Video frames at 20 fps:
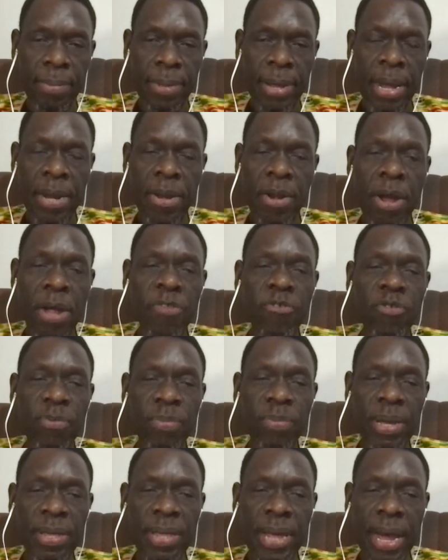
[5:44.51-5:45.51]
and not to
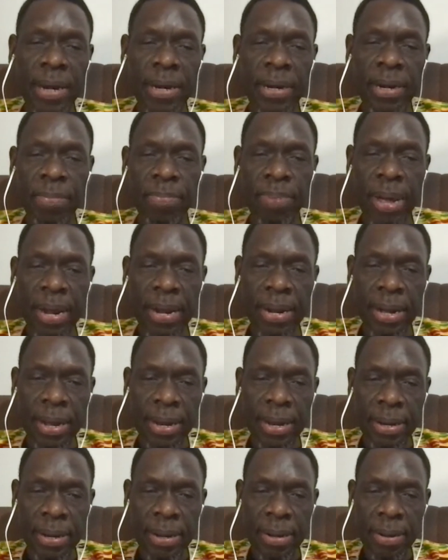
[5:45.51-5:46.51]
be that
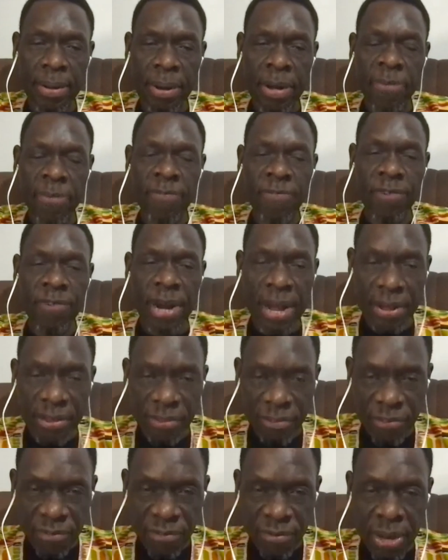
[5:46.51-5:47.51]
dependent on
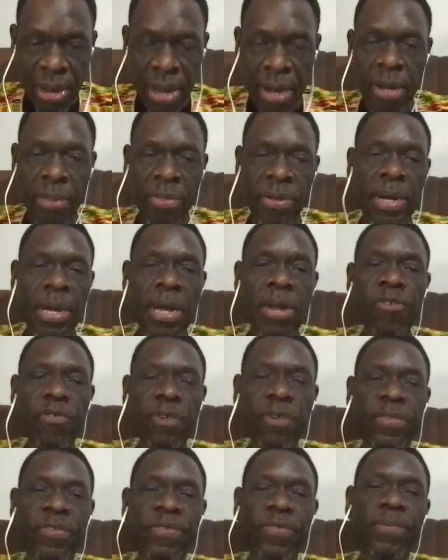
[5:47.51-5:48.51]
France and other
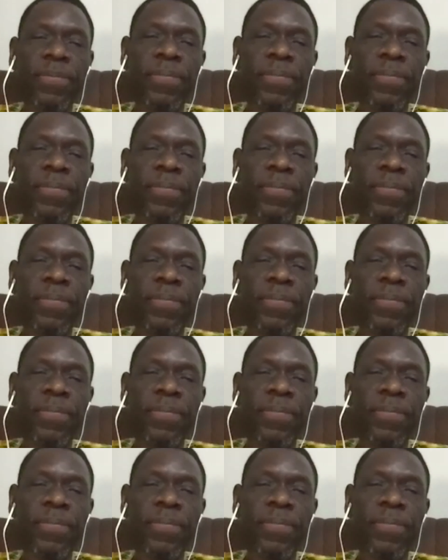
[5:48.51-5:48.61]
countries.